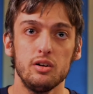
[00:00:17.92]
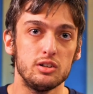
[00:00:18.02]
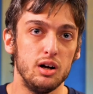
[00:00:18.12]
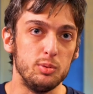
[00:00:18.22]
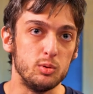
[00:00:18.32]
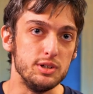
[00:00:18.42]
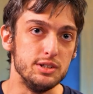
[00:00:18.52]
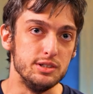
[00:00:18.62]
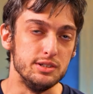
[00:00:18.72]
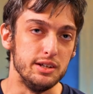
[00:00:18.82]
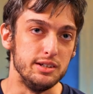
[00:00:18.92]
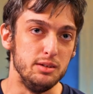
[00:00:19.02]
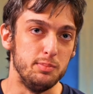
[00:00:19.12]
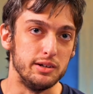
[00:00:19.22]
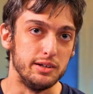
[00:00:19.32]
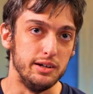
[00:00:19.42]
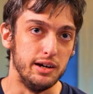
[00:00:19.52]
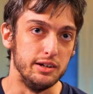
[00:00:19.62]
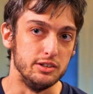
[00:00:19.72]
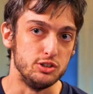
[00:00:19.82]
are a couple reasons that Epoch
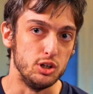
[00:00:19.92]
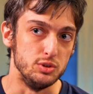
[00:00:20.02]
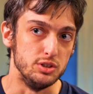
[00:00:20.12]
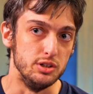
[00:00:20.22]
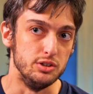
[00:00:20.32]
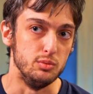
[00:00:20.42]
AI has chosen